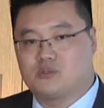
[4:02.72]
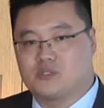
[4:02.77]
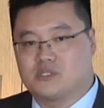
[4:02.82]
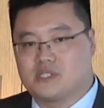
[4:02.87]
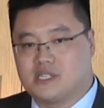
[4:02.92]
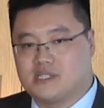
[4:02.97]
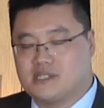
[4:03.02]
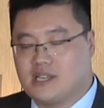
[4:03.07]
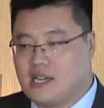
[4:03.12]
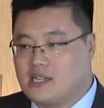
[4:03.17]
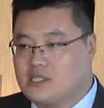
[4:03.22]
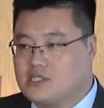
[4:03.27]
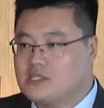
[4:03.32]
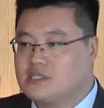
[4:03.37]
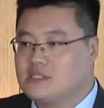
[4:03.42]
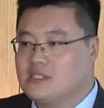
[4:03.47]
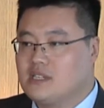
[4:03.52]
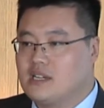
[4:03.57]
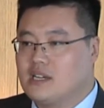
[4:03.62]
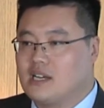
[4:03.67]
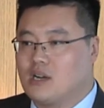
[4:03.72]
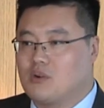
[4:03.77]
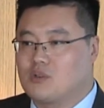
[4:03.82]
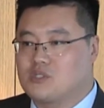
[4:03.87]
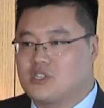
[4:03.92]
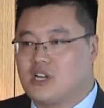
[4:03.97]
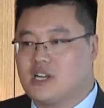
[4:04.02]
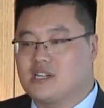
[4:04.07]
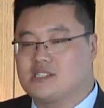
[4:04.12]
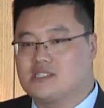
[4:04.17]
to say that our
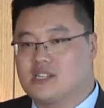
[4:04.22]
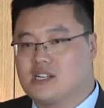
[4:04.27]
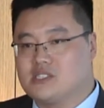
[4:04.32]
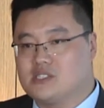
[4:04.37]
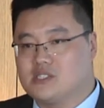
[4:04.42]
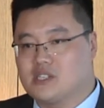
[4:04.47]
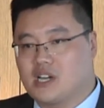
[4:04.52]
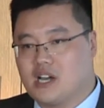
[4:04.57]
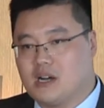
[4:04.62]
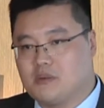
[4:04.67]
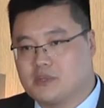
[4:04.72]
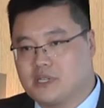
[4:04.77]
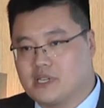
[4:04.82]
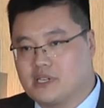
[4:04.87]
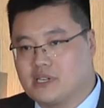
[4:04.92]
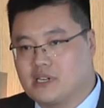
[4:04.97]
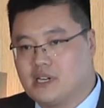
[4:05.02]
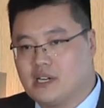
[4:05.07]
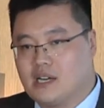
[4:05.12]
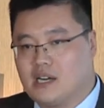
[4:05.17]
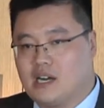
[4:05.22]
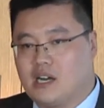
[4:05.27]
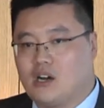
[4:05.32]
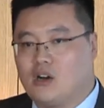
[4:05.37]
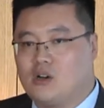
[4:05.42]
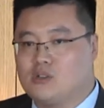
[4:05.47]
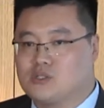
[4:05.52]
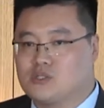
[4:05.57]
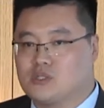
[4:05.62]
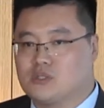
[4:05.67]
Chinese leasing company are
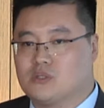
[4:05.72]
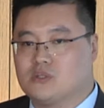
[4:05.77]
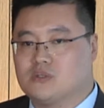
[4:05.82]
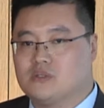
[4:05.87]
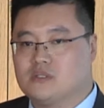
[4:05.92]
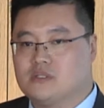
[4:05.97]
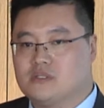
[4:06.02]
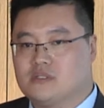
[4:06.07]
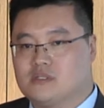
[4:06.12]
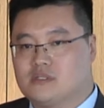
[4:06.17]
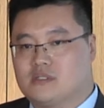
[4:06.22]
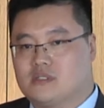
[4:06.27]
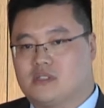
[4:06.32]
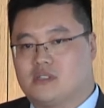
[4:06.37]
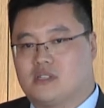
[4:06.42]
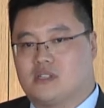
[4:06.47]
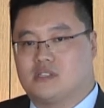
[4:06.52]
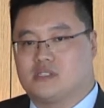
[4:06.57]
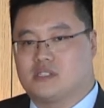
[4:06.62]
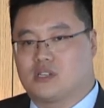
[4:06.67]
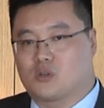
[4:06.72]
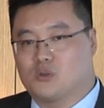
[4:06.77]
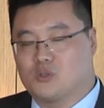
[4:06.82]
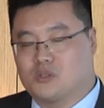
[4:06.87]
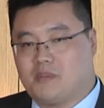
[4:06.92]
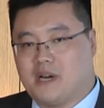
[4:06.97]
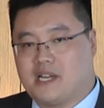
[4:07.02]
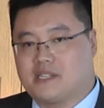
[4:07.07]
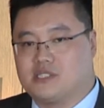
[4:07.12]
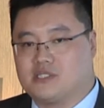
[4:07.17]
also the
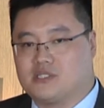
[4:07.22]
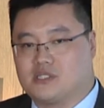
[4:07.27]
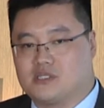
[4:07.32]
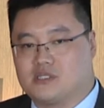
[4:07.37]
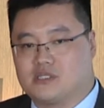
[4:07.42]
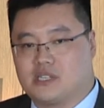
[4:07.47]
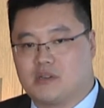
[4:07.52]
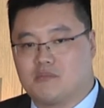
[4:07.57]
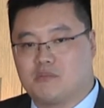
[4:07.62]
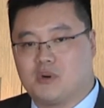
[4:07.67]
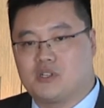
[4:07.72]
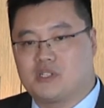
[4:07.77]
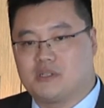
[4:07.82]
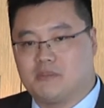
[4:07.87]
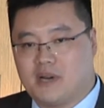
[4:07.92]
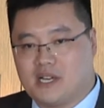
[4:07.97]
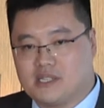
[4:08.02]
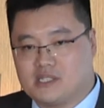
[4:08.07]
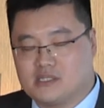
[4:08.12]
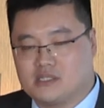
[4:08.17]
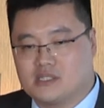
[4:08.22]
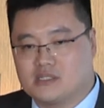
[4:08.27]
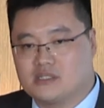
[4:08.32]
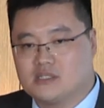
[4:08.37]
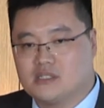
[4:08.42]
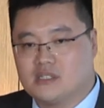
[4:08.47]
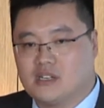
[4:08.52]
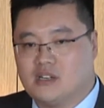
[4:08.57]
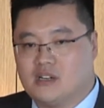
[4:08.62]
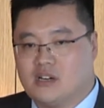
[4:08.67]
good partner, important partner
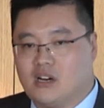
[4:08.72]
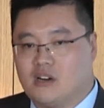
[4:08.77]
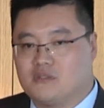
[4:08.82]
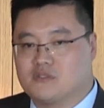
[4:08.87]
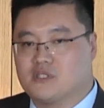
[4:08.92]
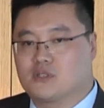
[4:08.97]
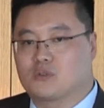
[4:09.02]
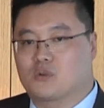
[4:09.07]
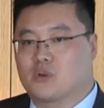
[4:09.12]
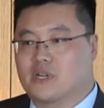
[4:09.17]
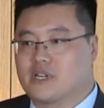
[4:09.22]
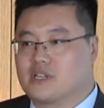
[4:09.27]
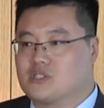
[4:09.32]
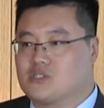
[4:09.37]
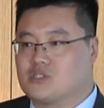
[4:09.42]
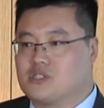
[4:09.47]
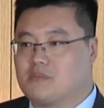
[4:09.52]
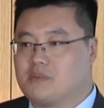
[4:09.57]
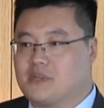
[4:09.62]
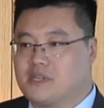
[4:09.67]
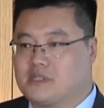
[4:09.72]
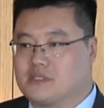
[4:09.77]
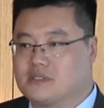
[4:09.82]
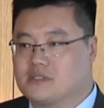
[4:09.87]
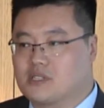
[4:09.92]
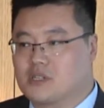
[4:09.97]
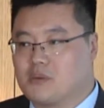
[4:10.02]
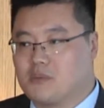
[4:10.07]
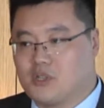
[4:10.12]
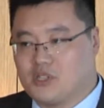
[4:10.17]
of the Greek shipping
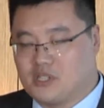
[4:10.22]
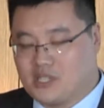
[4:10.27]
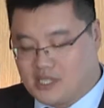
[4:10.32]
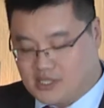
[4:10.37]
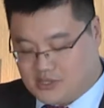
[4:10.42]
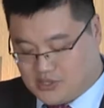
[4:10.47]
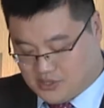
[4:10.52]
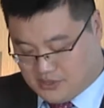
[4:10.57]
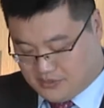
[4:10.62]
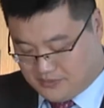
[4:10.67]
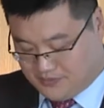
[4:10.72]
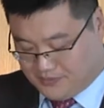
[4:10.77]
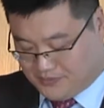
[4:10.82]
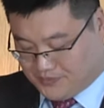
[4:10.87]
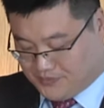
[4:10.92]
communities.